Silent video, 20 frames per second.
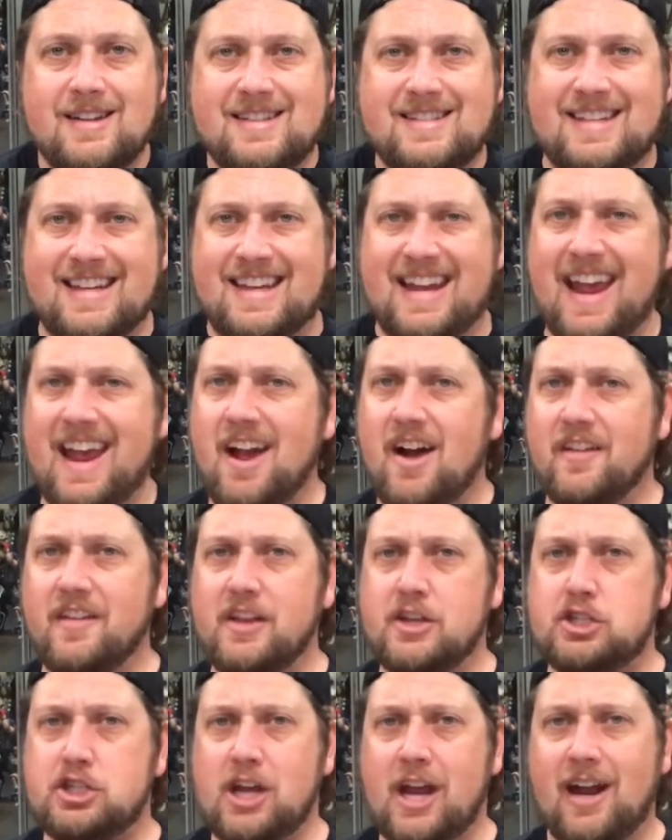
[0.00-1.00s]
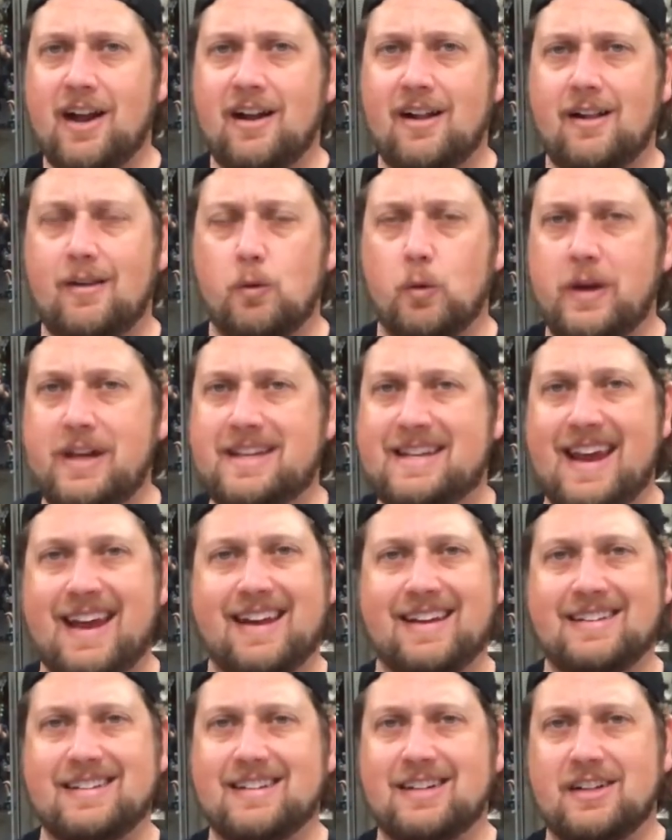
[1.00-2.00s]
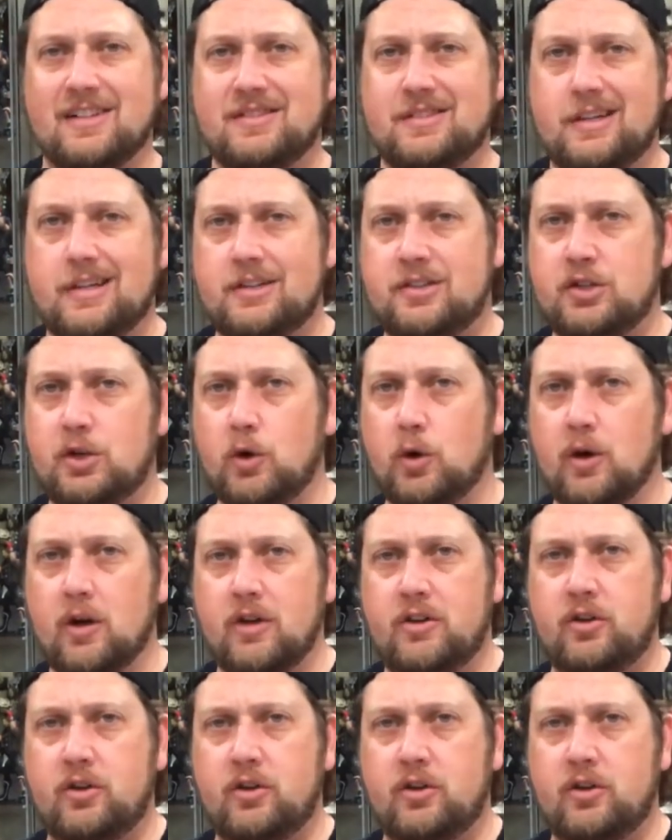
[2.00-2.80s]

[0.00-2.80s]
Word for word: Today on the channel, we take a little detour